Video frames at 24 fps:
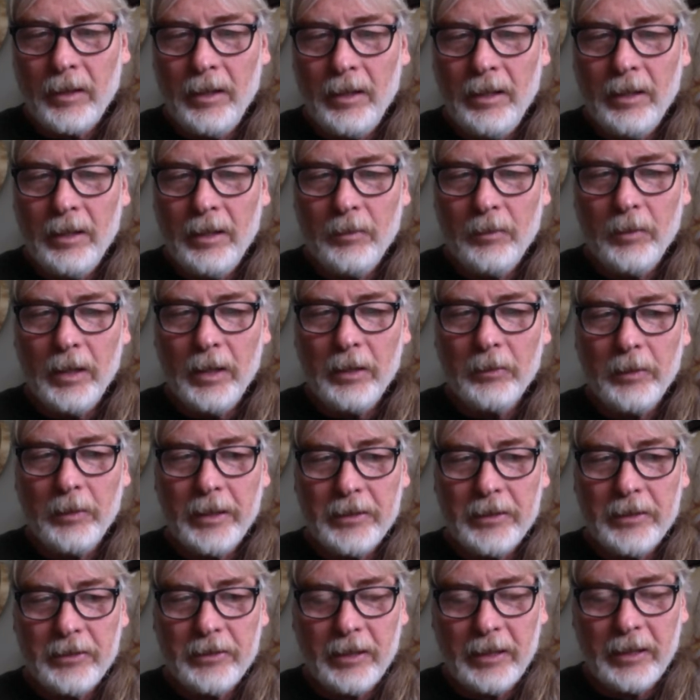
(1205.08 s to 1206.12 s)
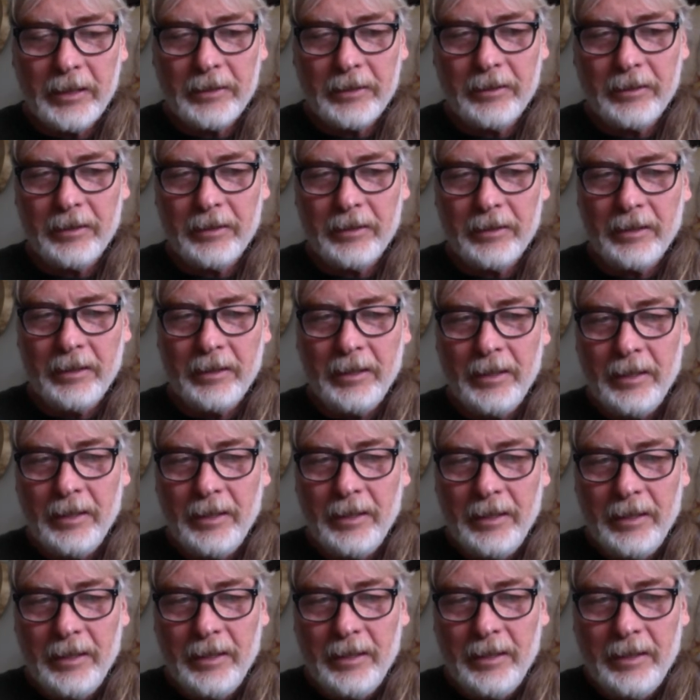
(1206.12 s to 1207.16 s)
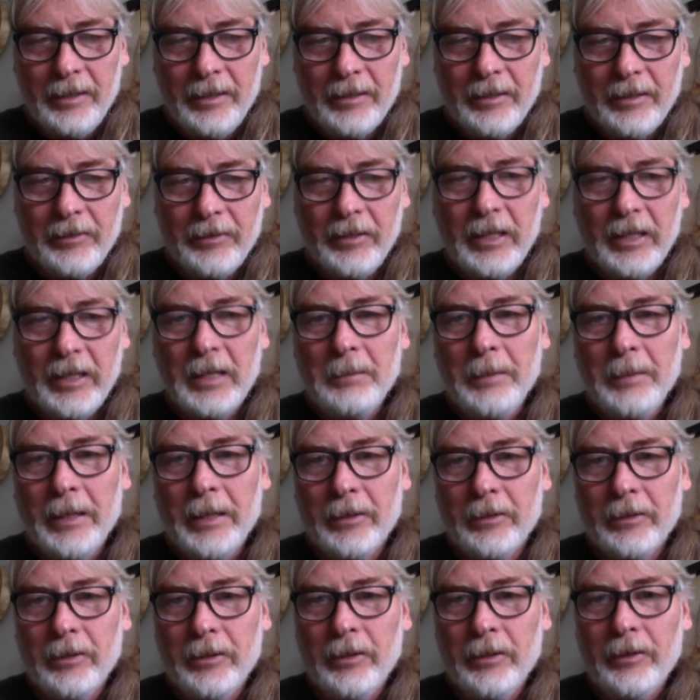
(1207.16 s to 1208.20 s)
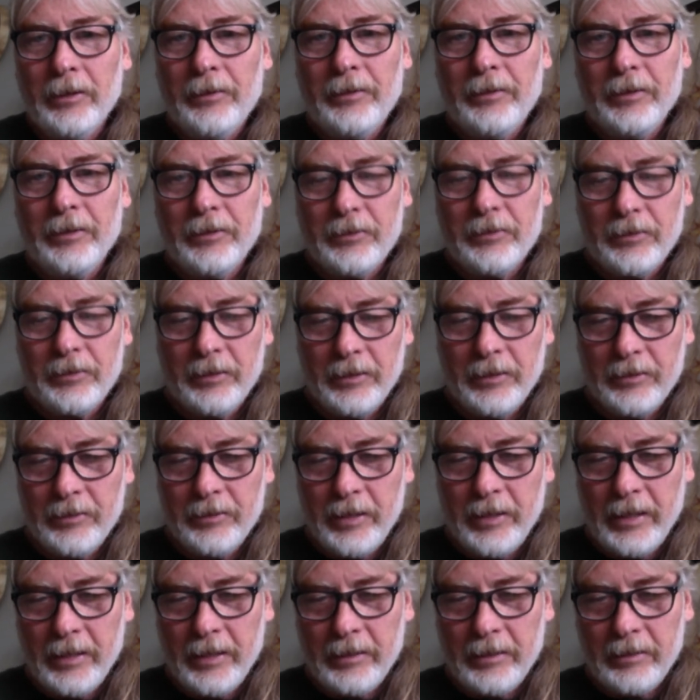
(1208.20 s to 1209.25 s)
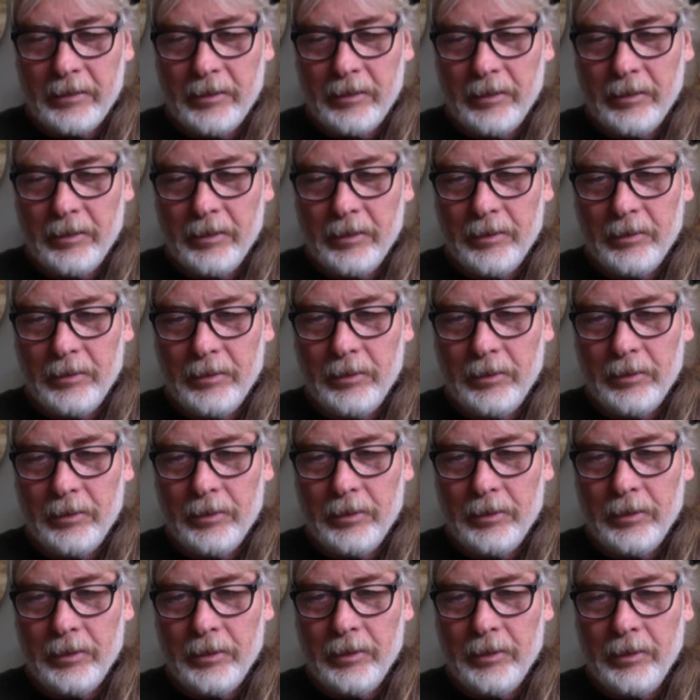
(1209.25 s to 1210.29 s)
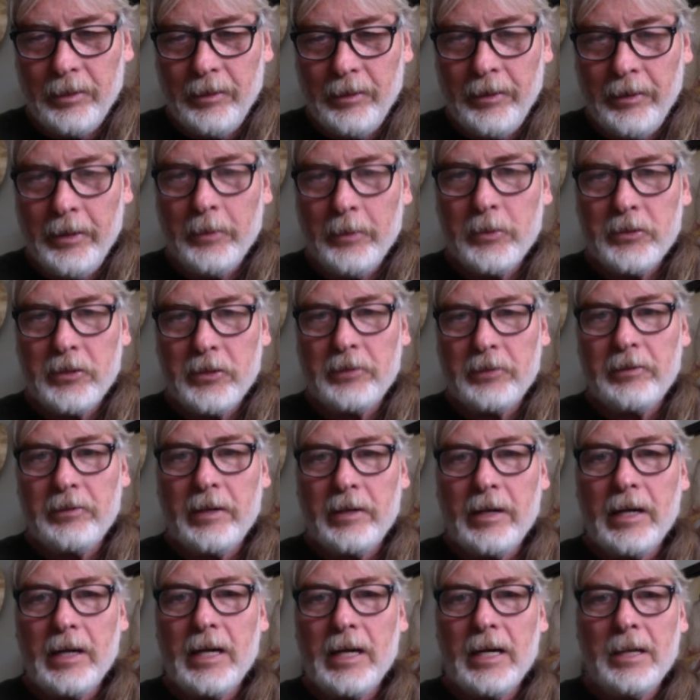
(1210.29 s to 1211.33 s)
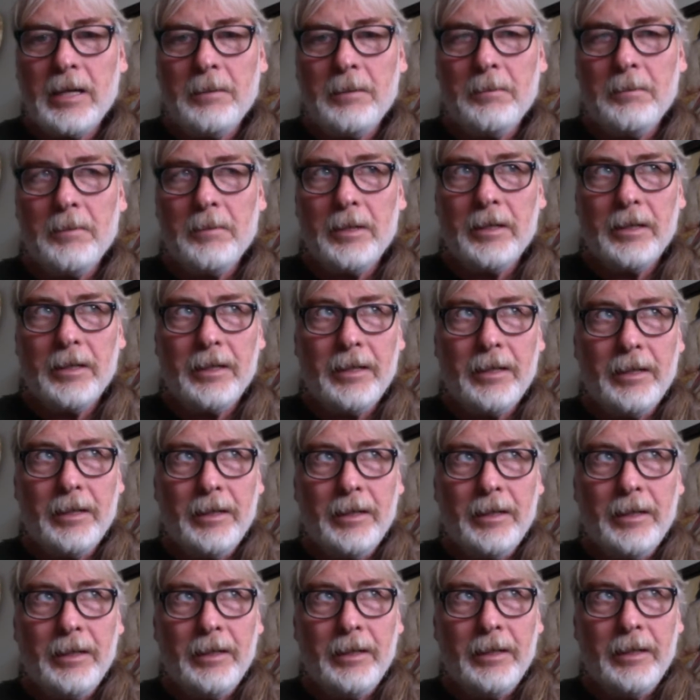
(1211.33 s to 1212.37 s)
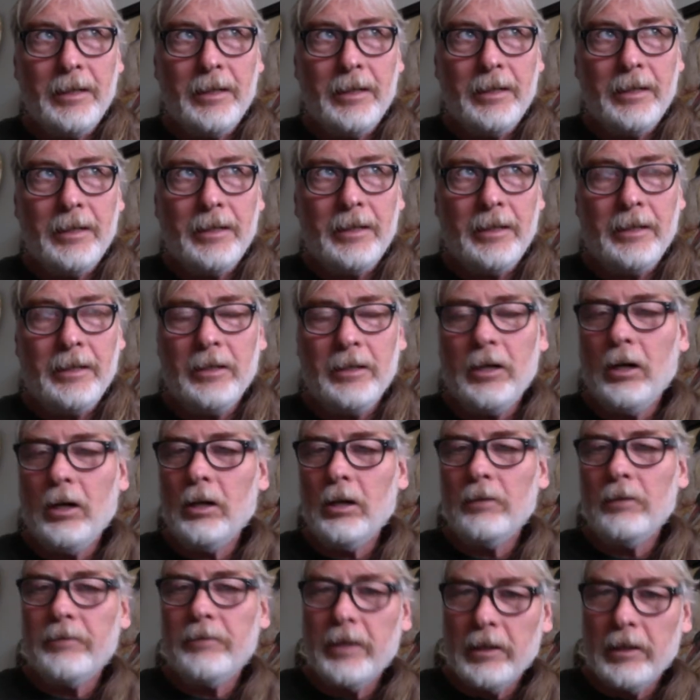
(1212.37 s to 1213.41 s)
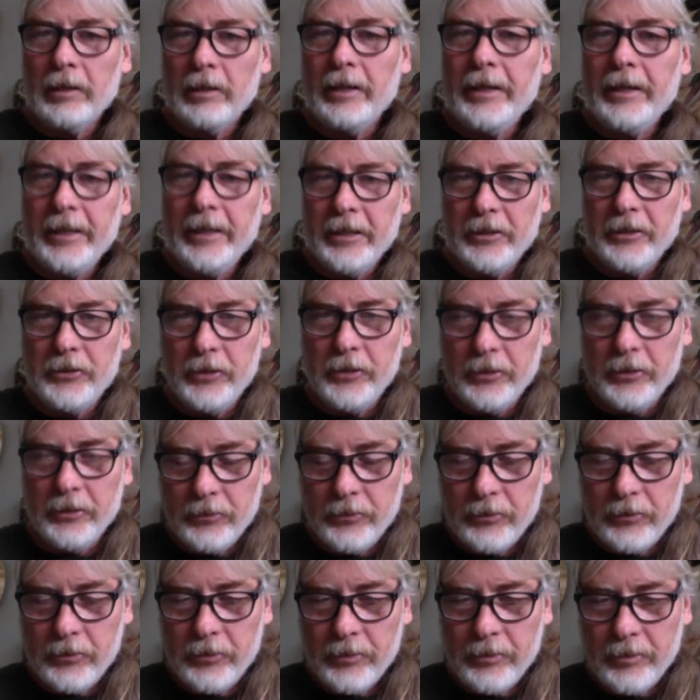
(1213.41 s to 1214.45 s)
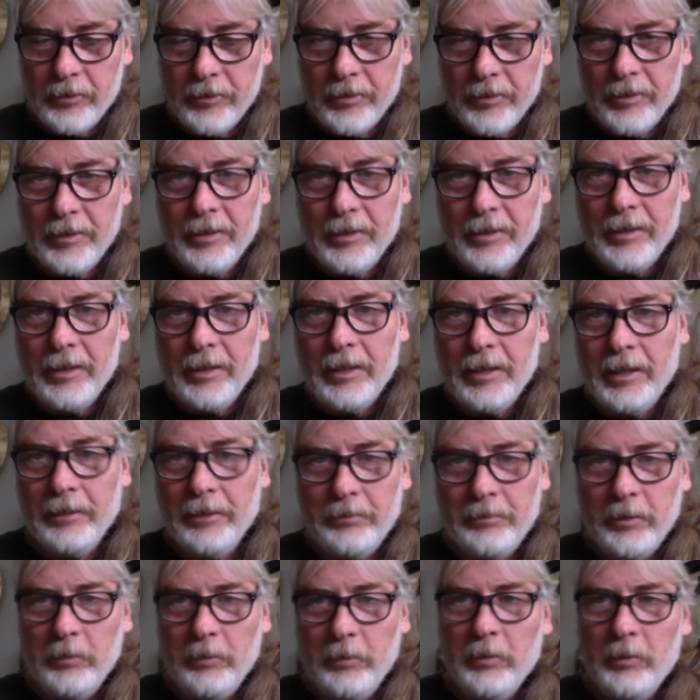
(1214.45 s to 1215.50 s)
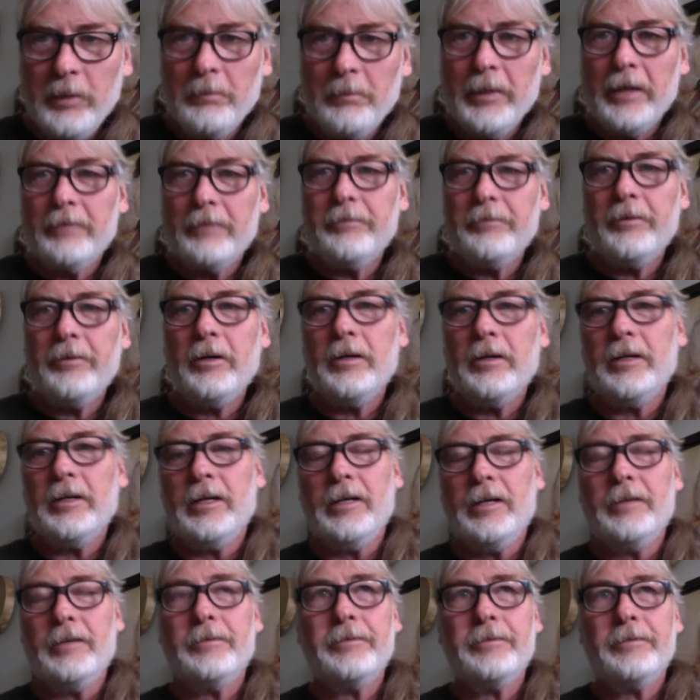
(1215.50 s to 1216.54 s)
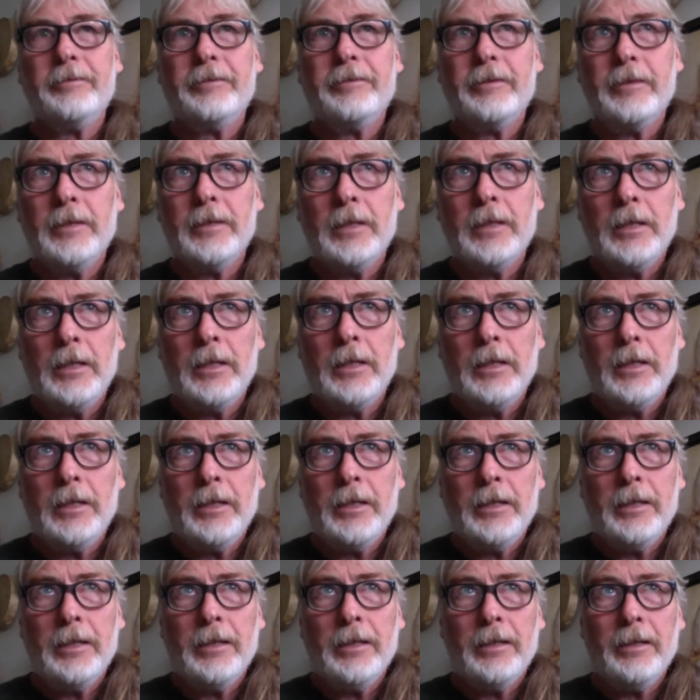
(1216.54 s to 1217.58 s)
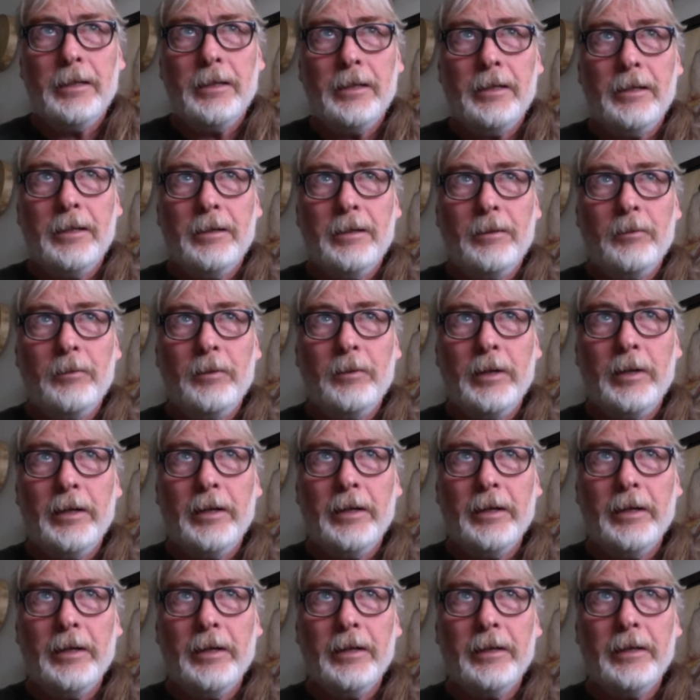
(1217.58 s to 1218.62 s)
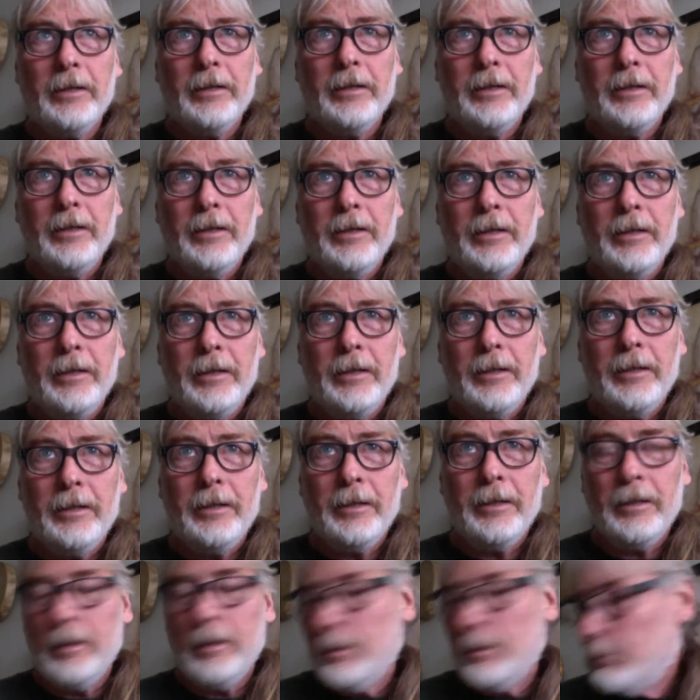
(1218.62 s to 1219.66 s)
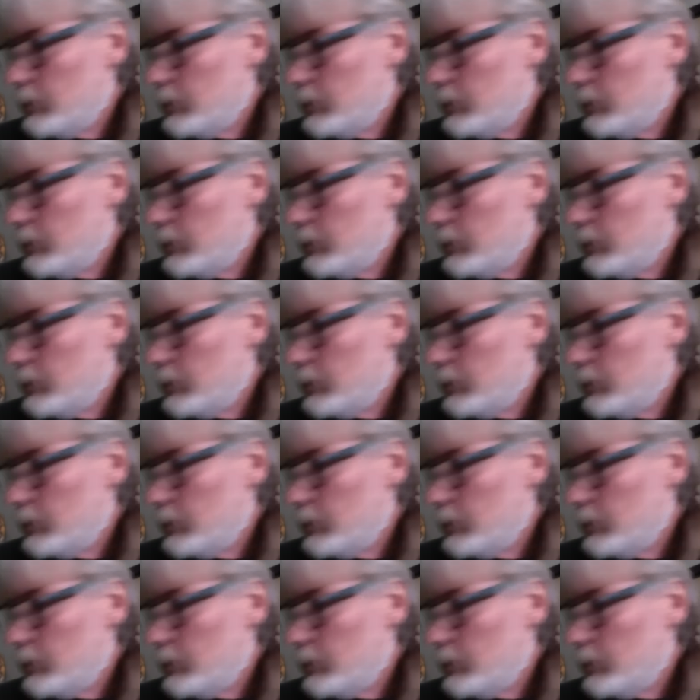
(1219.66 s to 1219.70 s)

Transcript: and one of the ways I like to, to think about Earth is, is that uh, there was a time in all of our lineages, if we went back far enough, uh, where um,